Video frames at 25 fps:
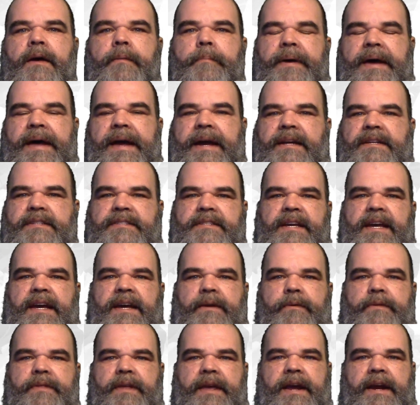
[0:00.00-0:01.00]

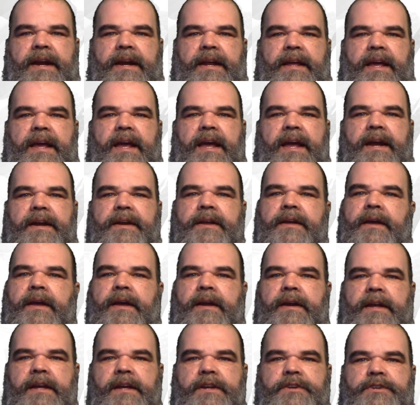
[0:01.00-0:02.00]
Pakistan with 88,
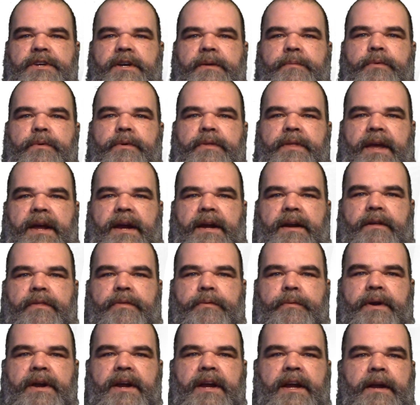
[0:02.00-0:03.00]
and Egypt with
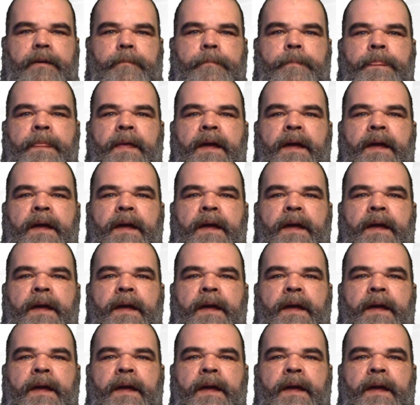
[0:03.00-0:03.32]
83.